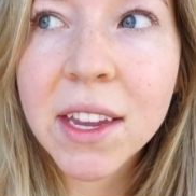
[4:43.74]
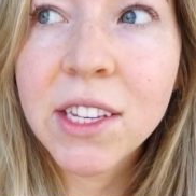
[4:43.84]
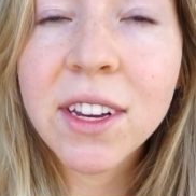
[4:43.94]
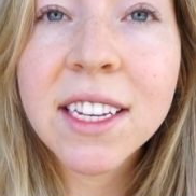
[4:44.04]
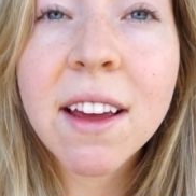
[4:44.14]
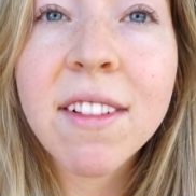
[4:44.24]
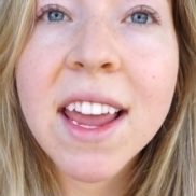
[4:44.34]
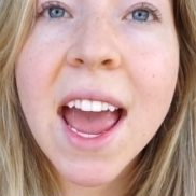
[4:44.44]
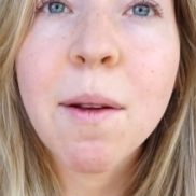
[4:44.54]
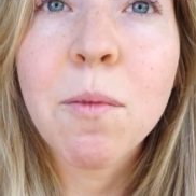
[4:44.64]
So you can
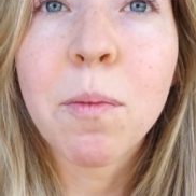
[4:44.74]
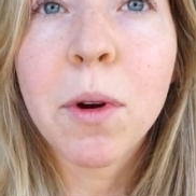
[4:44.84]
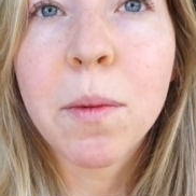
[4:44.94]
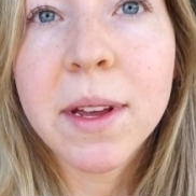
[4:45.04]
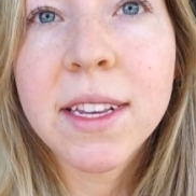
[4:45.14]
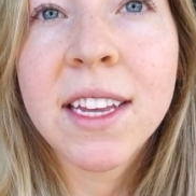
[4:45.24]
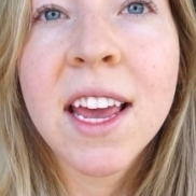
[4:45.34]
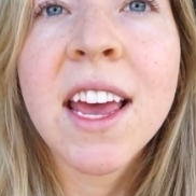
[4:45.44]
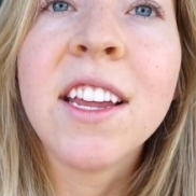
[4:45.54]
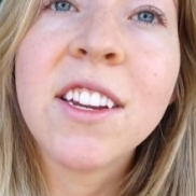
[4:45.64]
definitely add more purpose
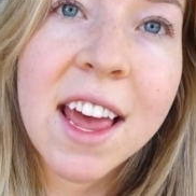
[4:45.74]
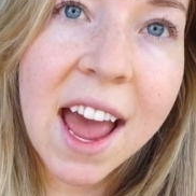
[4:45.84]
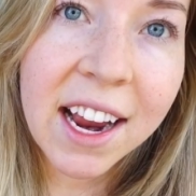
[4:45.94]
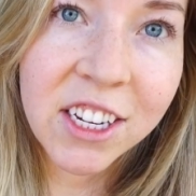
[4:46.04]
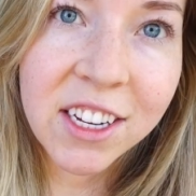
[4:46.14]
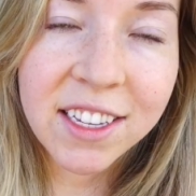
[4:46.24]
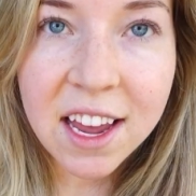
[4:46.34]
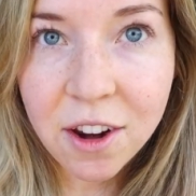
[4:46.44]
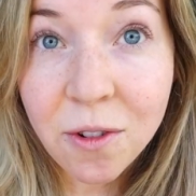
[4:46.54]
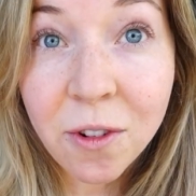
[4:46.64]
to the actions
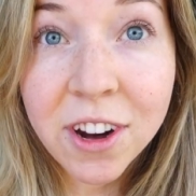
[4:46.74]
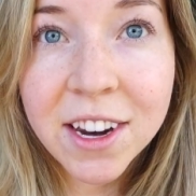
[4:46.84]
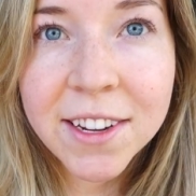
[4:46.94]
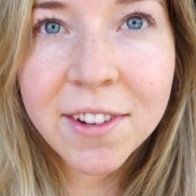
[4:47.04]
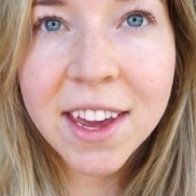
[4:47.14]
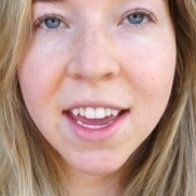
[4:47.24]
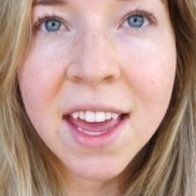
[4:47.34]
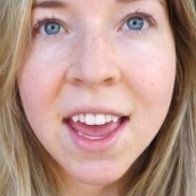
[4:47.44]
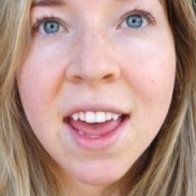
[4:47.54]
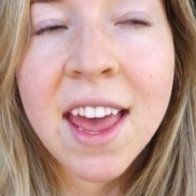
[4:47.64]
that you're already doing,
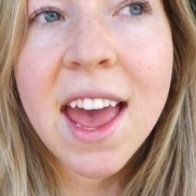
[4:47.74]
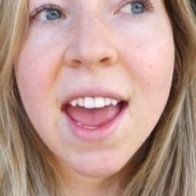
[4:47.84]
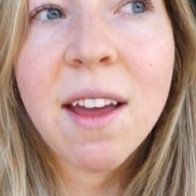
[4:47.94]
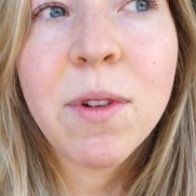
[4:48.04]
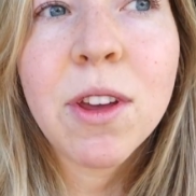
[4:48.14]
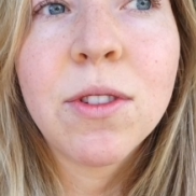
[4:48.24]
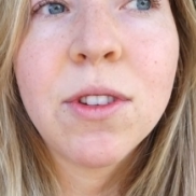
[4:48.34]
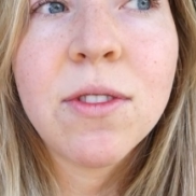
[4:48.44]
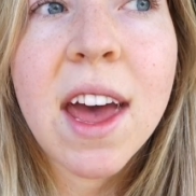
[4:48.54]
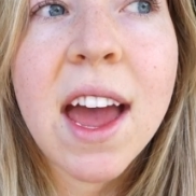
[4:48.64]
and when you
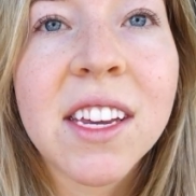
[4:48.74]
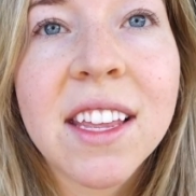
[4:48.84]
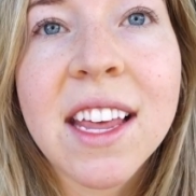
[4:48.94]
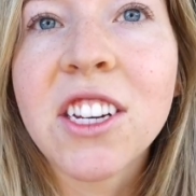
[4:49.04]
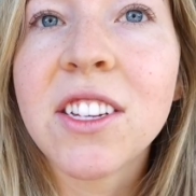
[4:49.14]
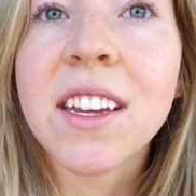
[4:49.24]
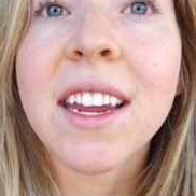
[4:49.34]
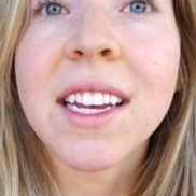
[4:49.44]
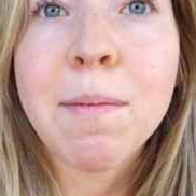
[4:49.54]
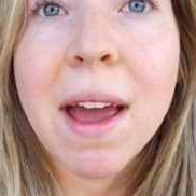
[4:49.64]
do that, that's just going
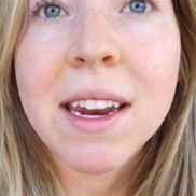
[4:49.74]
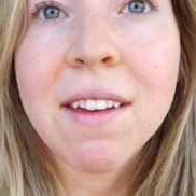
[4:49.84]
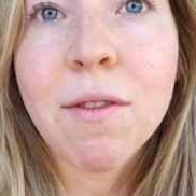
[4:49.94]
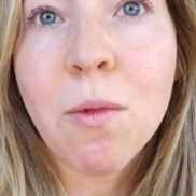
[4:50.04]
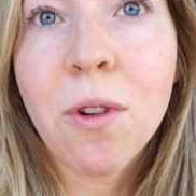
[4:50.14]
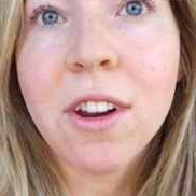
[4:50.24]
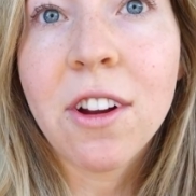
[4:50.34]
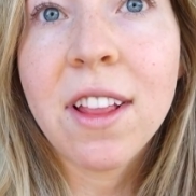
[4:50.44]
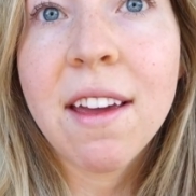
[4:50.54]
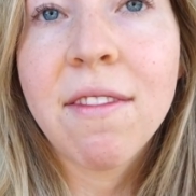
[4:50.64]
to expand even more in
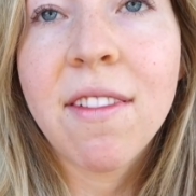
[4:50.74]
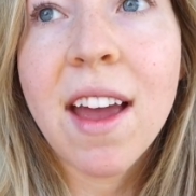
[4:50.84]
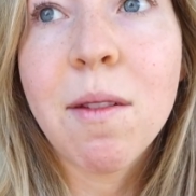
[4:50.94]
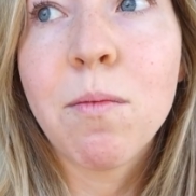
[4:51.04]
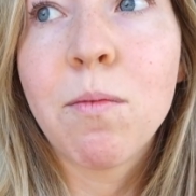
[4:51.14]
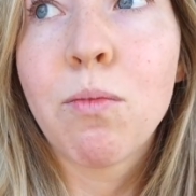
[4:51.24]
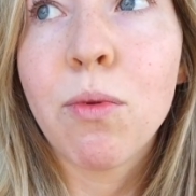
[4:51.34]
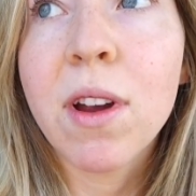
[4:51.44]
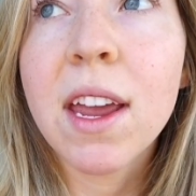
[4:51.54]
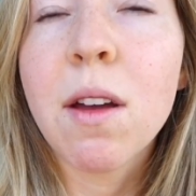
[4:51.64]
your life and
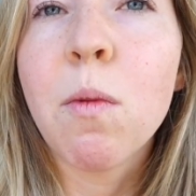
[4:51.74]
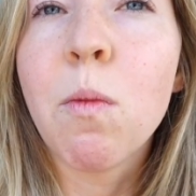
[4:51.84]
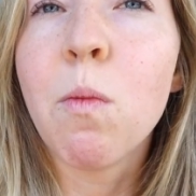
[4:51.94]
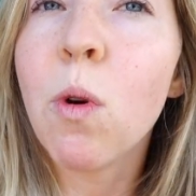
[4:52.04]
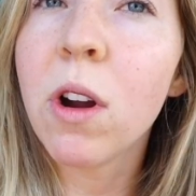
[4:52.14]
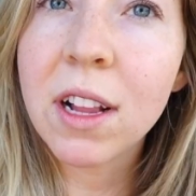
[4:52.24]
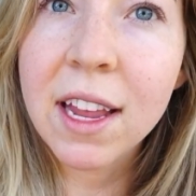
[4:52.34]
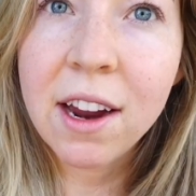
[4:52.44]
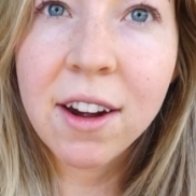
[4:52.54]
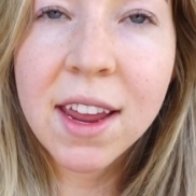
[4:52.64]
bring more
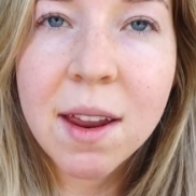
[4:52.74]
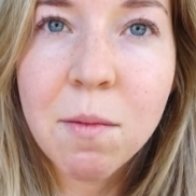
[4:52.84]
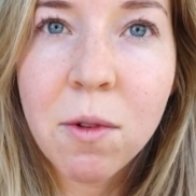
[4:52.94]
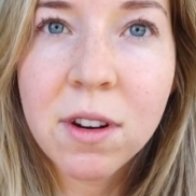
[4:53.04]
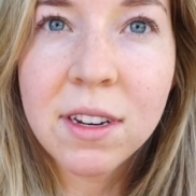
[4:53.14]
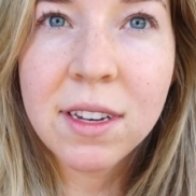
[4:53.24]
clarity and more